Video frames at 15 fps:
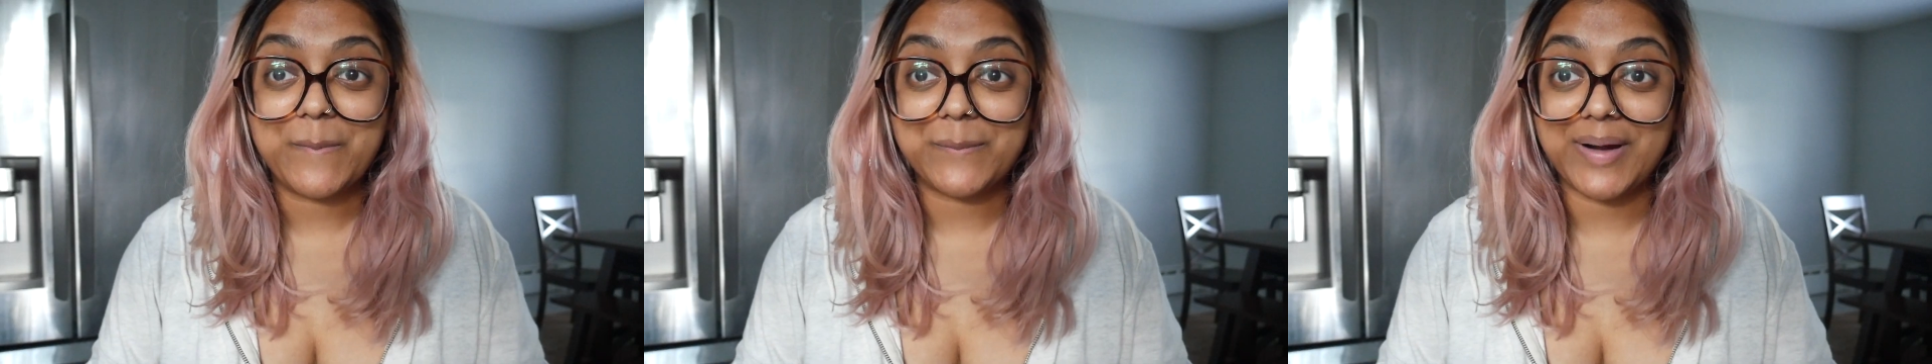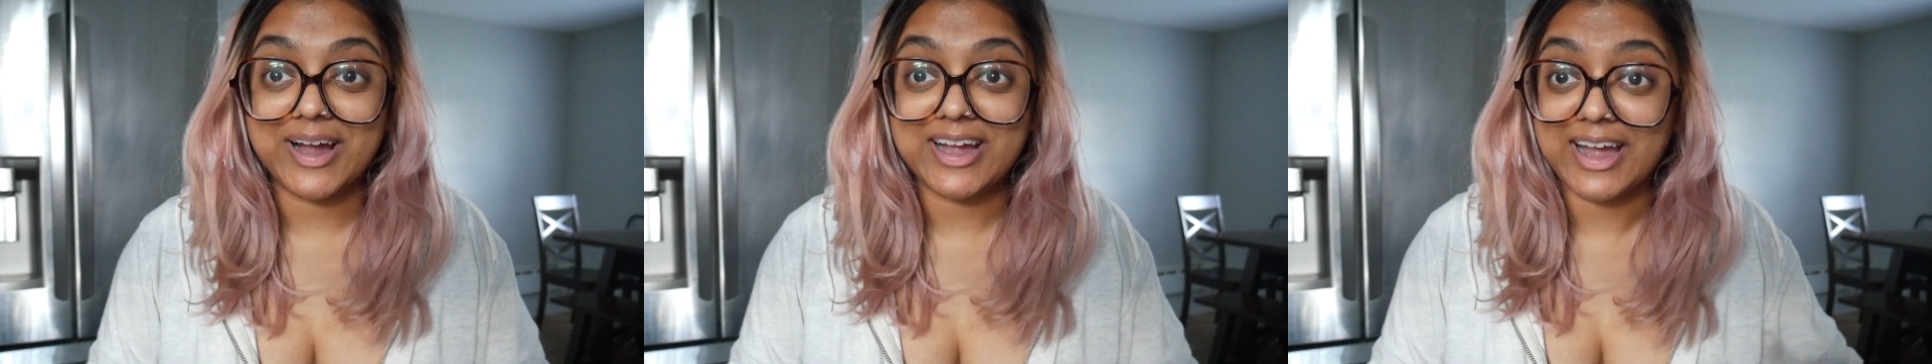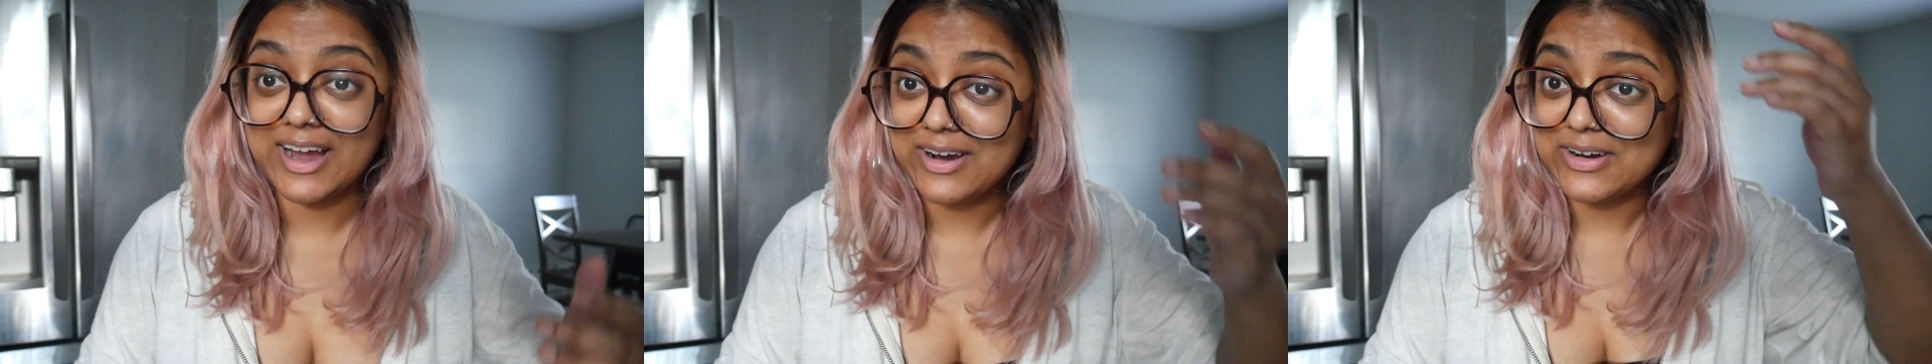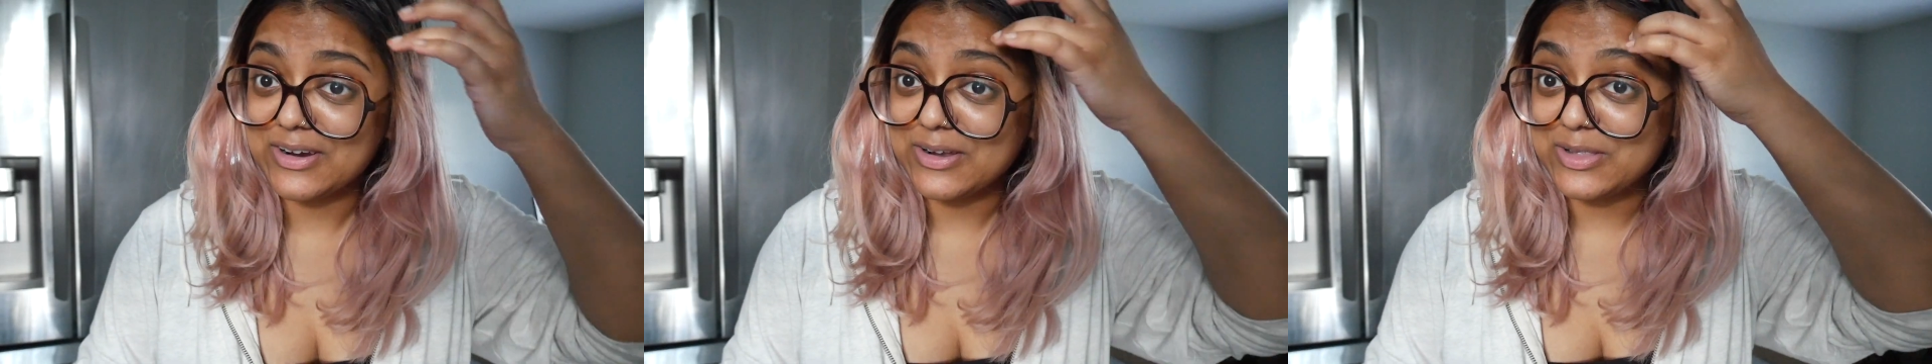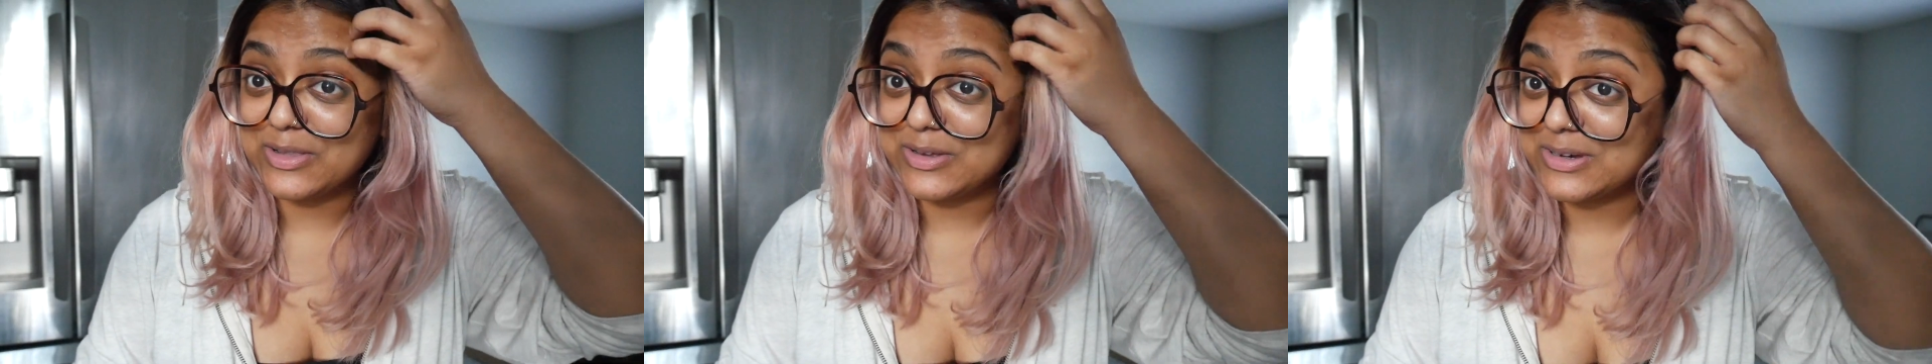my
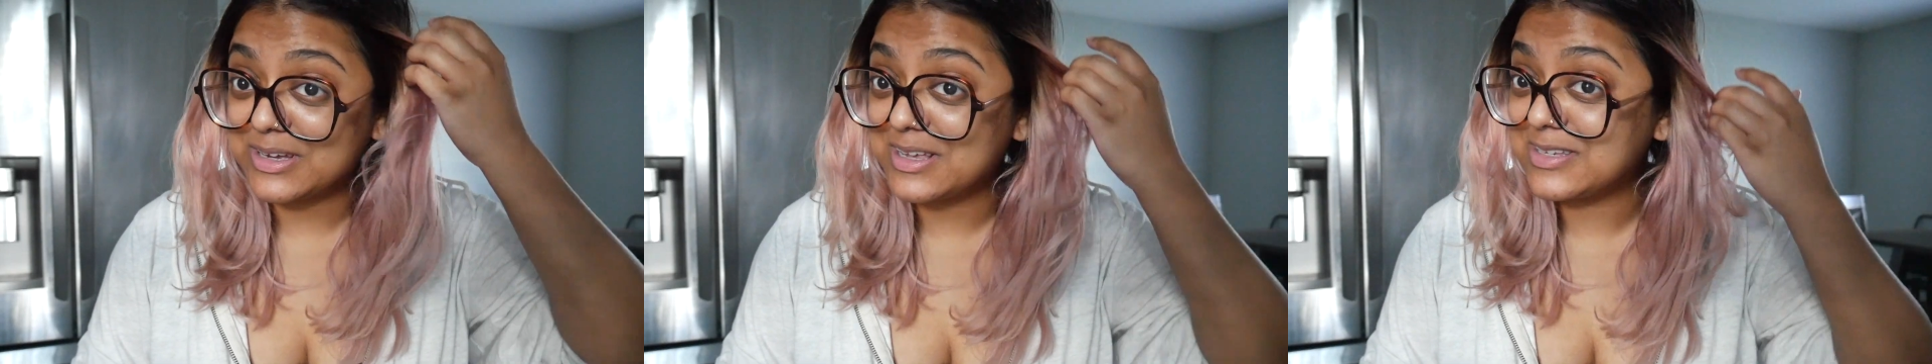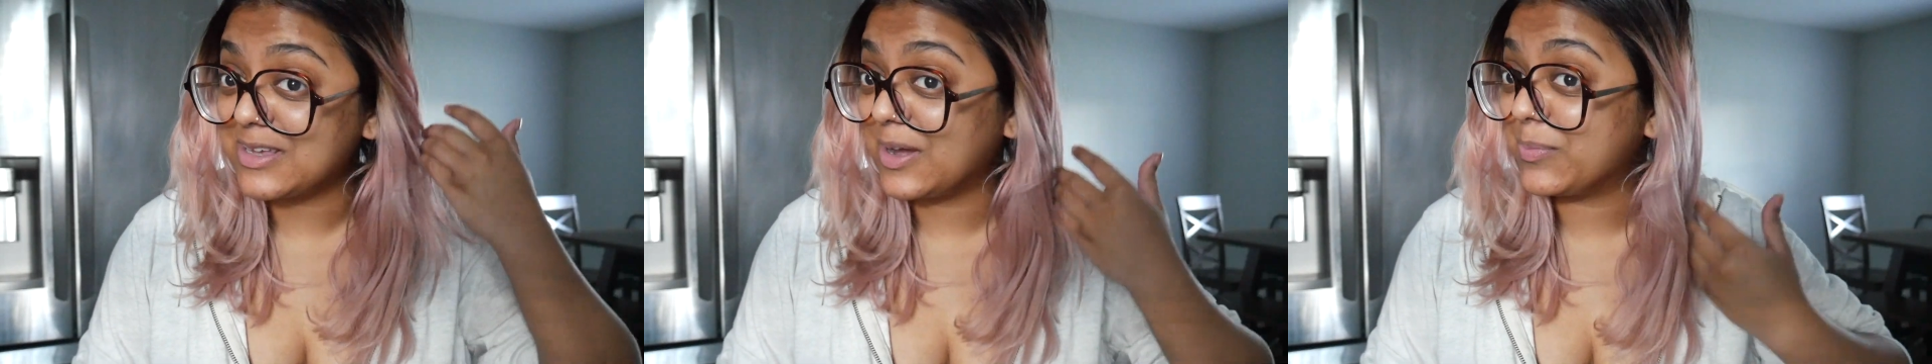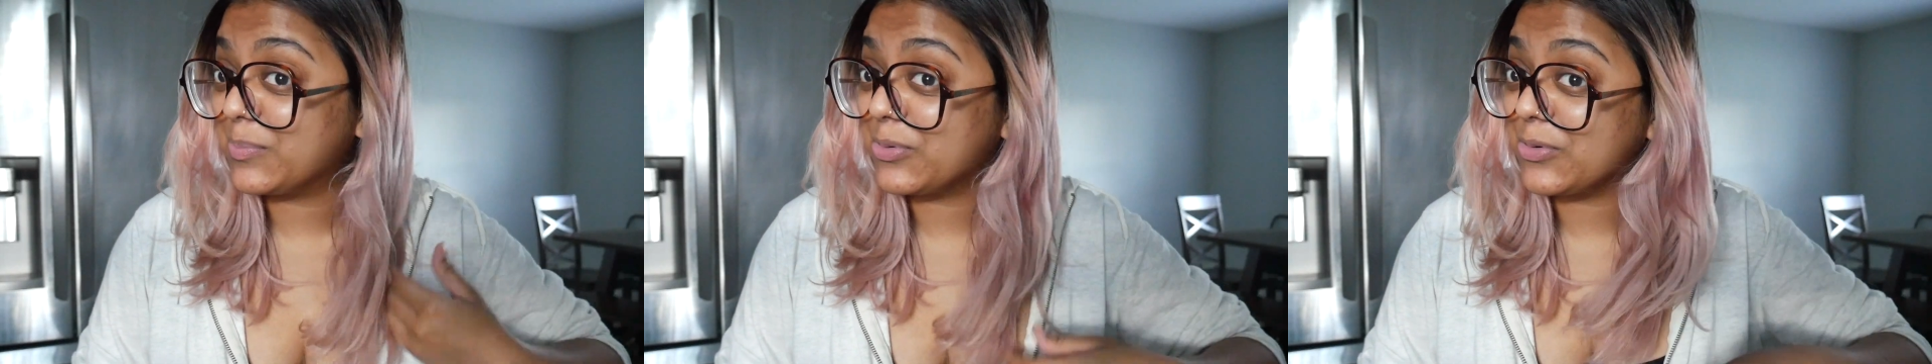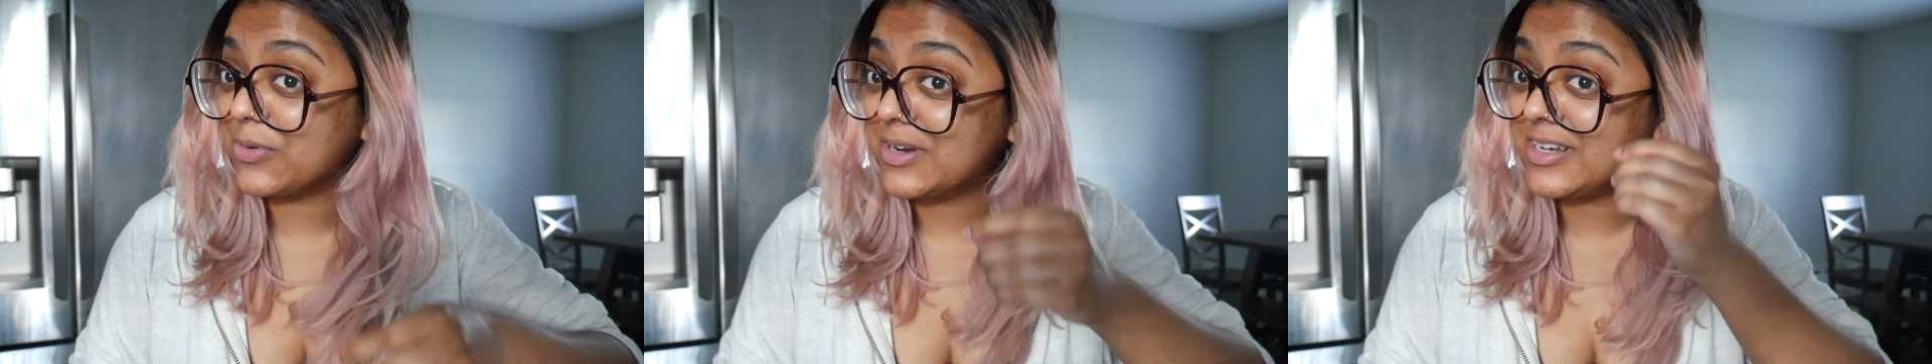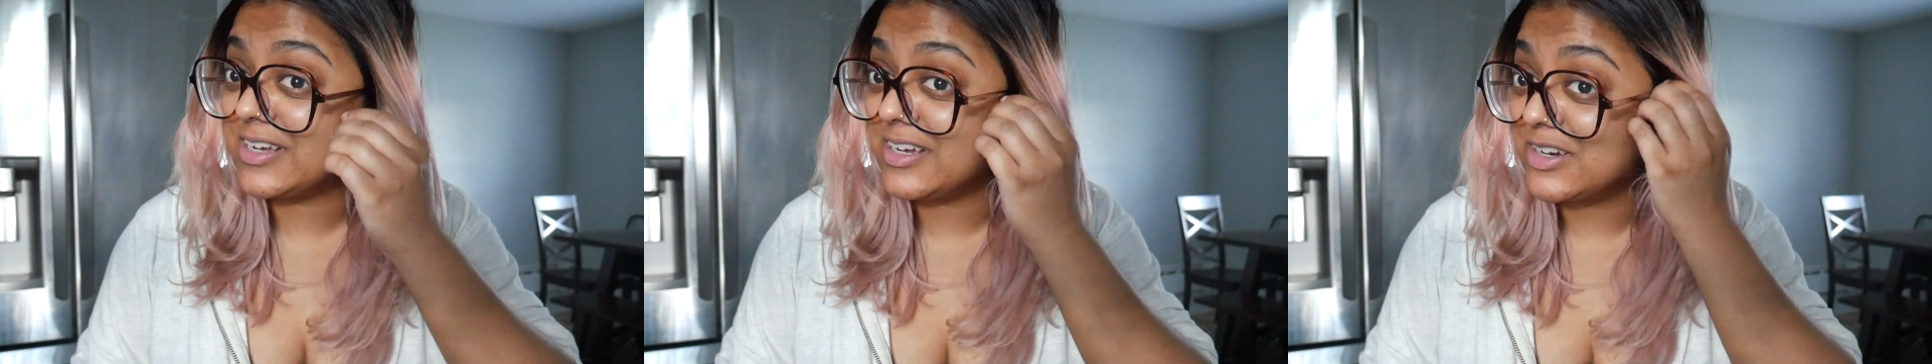hair looks
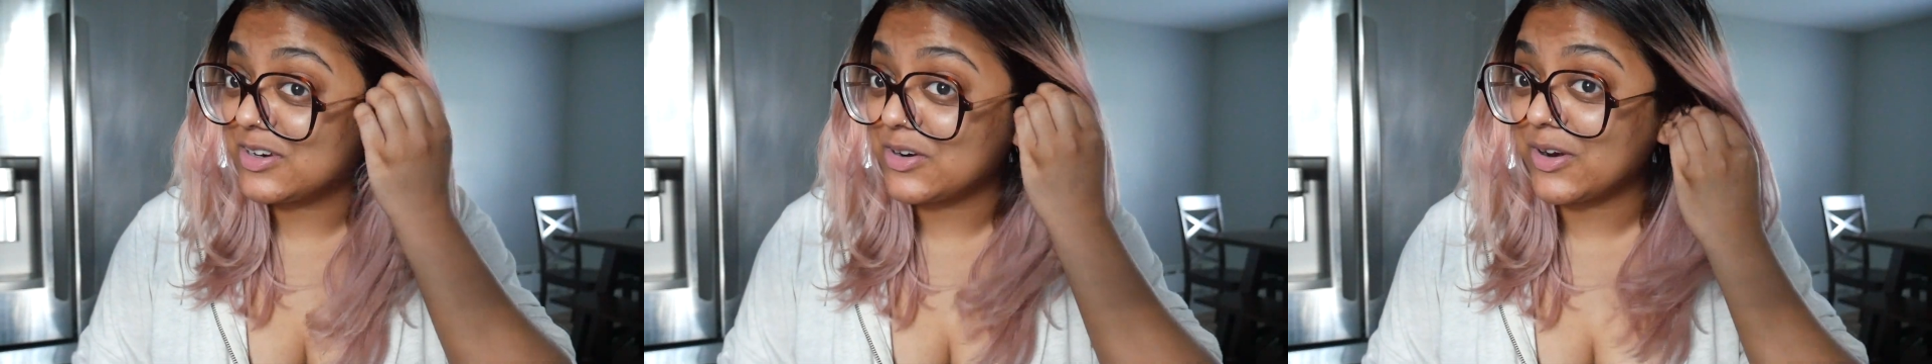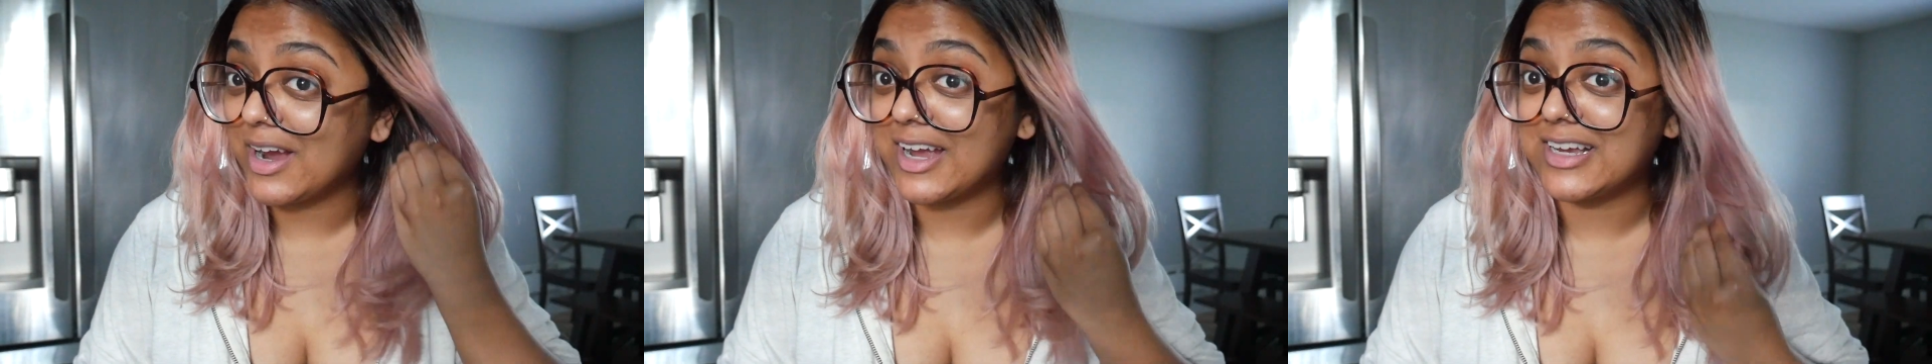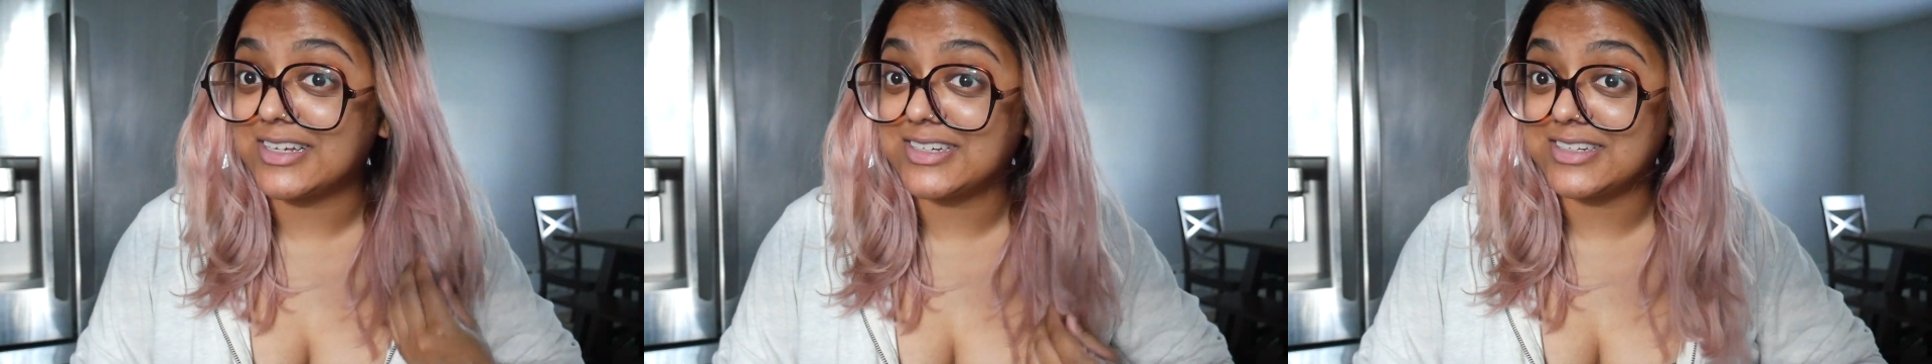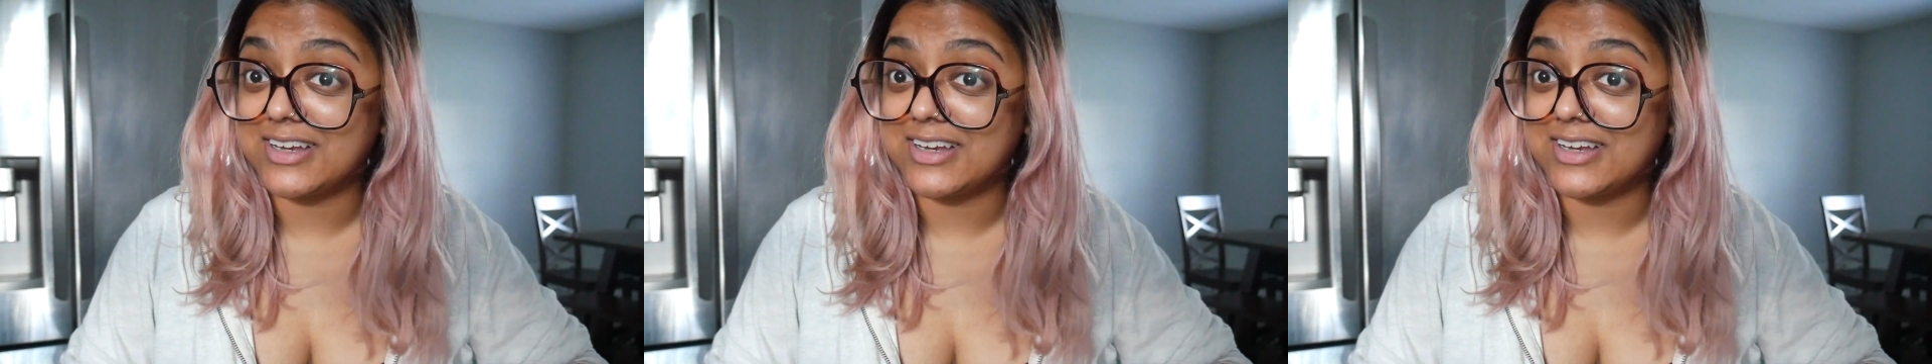pretty great,